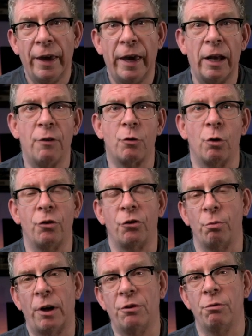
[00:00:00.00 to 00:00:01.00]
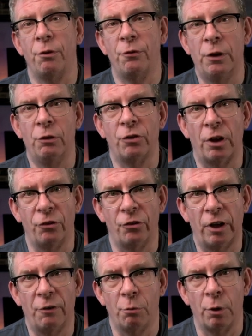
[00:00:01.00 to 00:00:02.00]
and, of course, the right to refuse
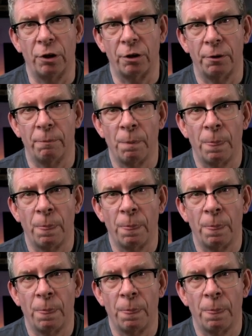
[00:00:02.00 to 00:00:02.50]
unsafe work.